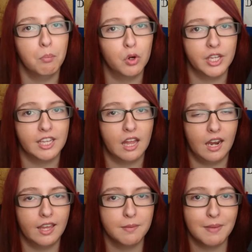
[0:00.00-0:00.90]
Morning
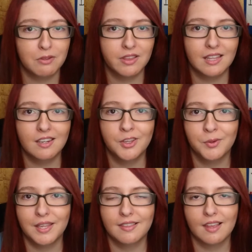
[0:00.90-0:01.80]
Light Mountain, who
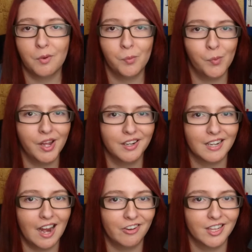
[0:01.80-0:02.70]
is
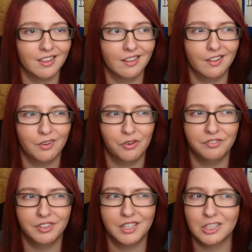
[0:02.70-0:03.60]
one character
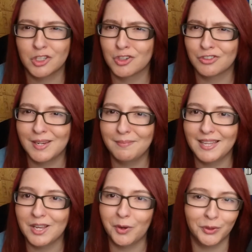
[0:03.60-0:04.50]
of
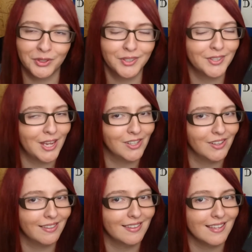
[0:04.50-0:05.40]
extremely odd
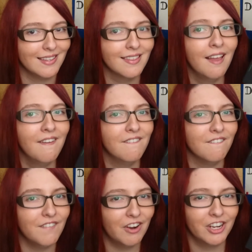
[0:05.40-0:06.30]
tendencies,
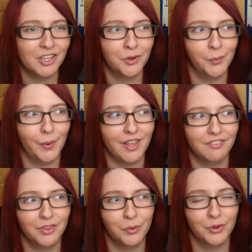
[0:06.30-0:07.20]
very cool way
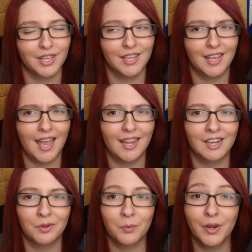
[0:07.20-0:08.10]
of talking,
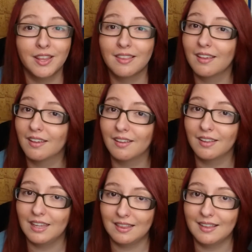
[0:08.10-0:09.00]
and quite a
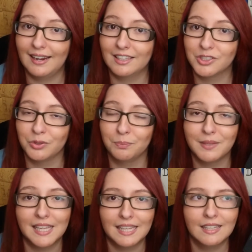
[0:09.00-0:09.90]
intellectual
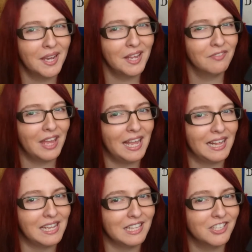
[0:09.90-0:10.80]
being, kind of
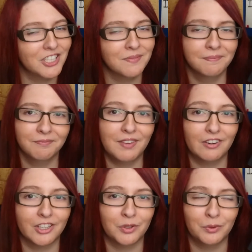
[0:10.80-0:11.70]
alienish,
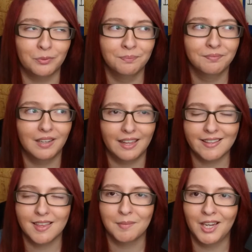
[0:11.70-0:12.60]
very cool,
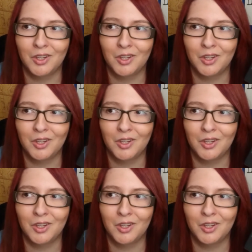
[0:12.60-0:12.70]
liked him a